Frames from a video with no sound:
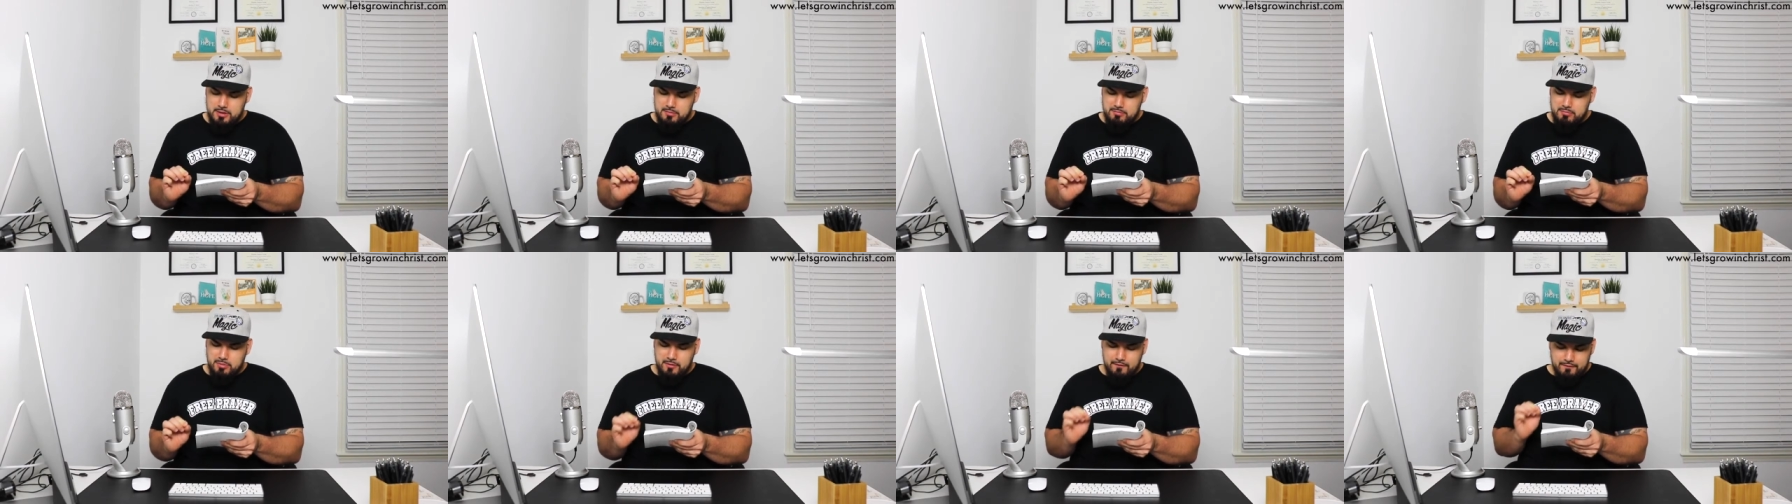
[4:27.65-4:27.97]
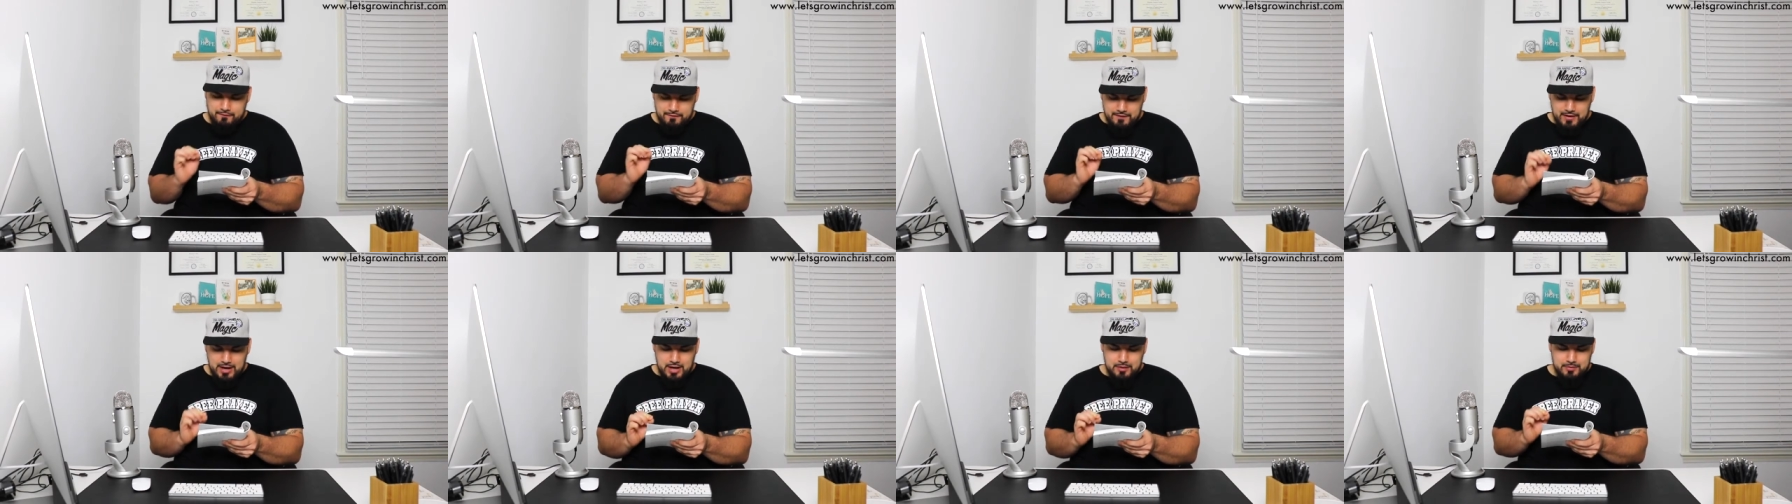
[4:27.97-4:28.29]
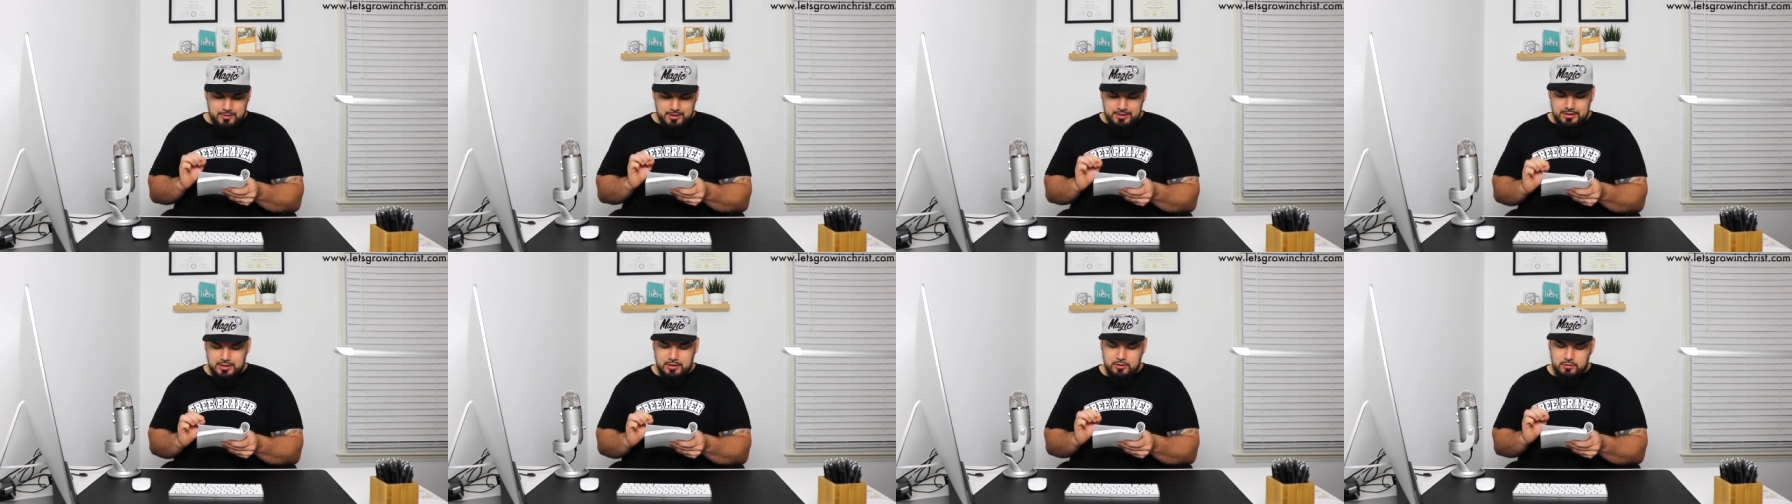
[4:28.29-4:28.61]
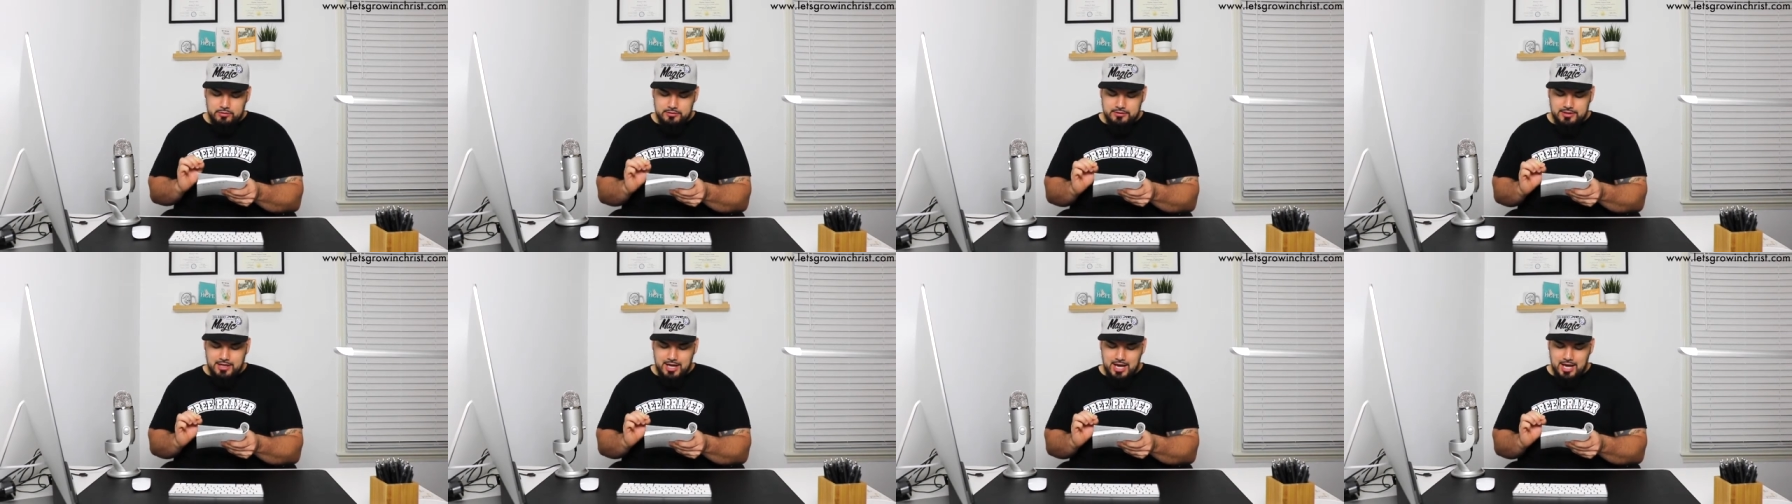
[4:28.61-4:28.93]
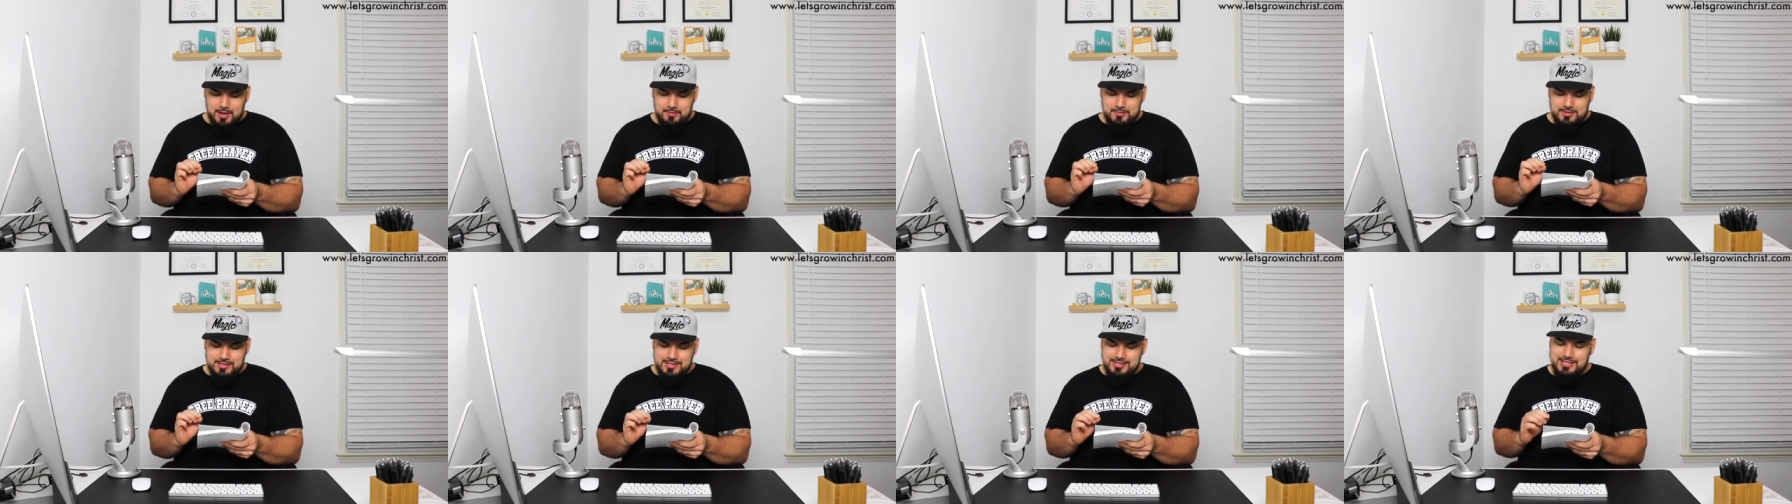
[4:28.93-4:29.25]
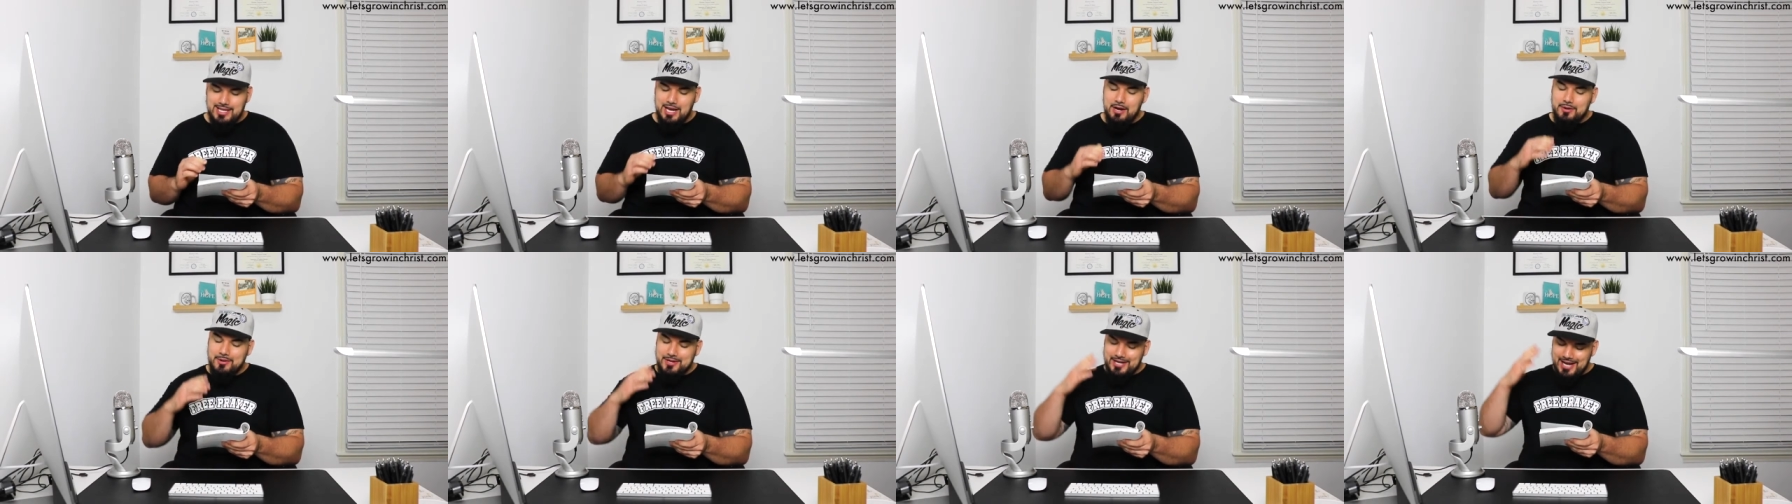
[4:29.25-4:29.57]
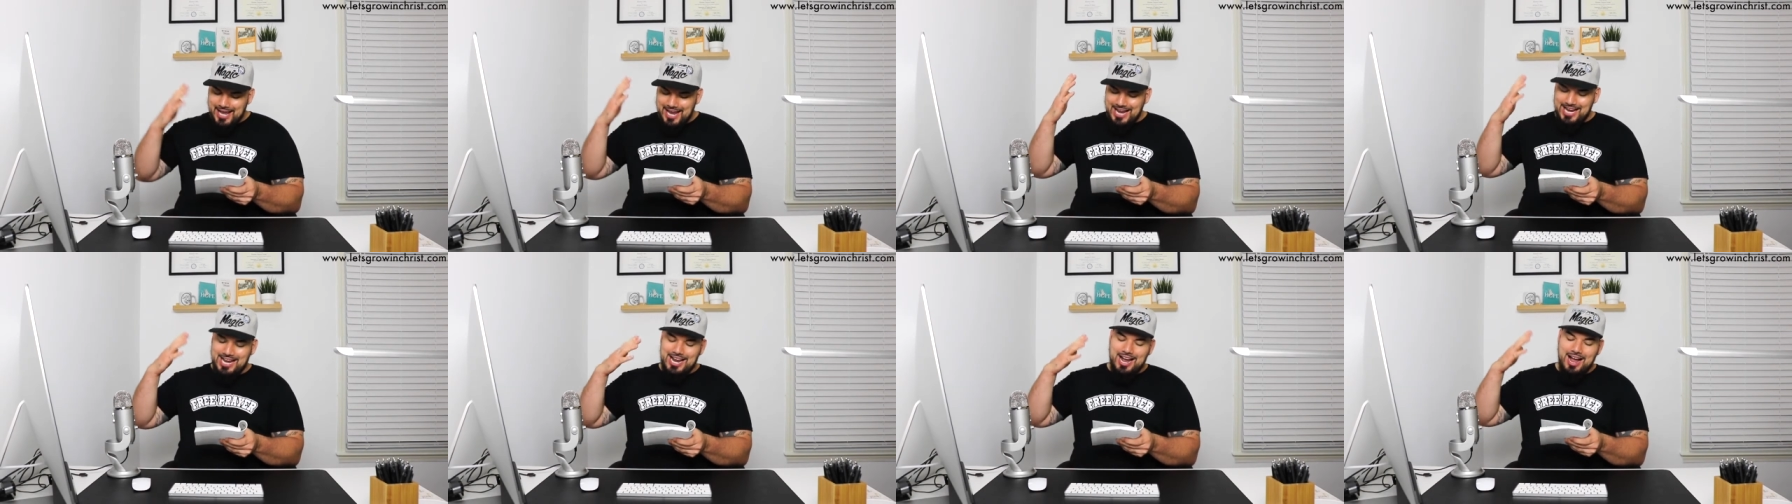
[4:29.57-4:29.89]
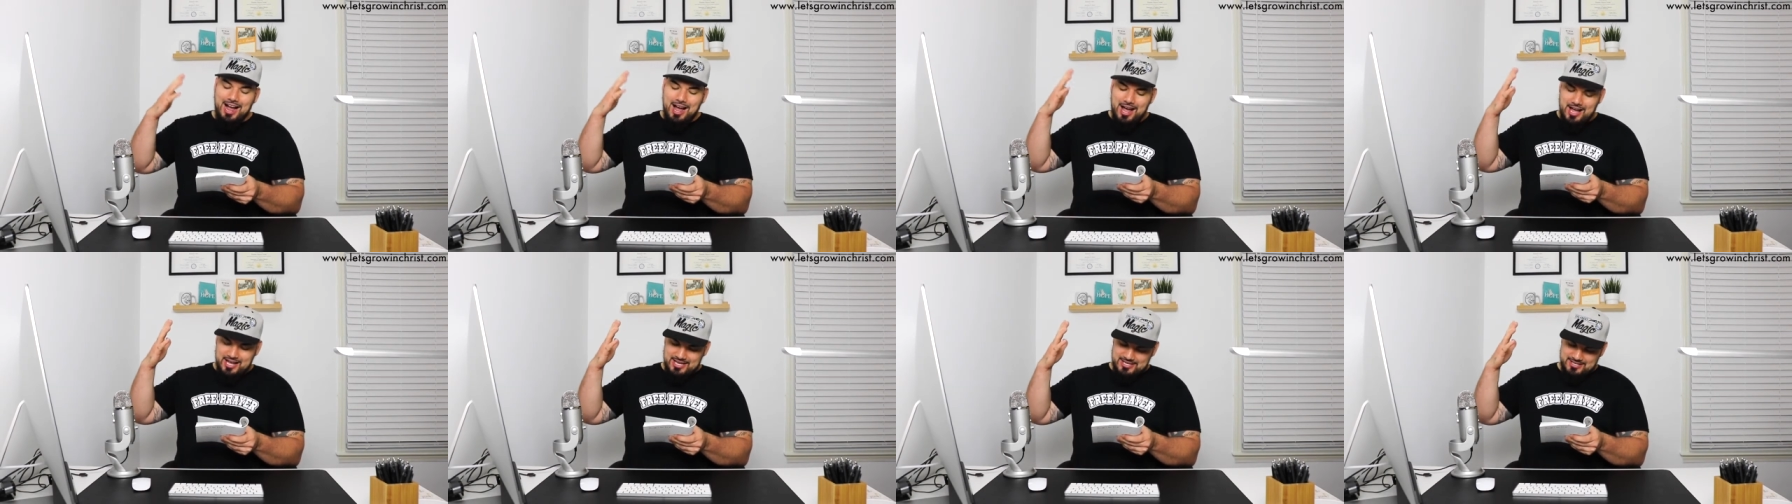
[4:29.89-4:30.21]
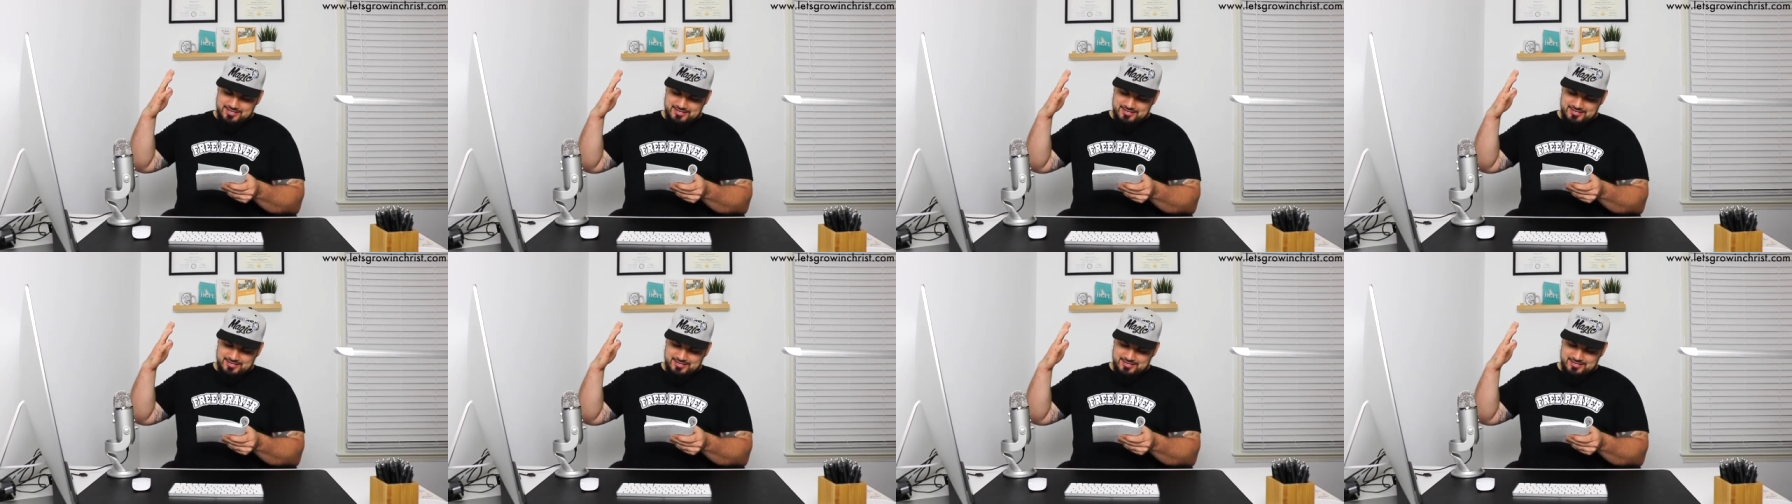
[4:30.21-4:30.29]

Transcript: but very little time staring at God.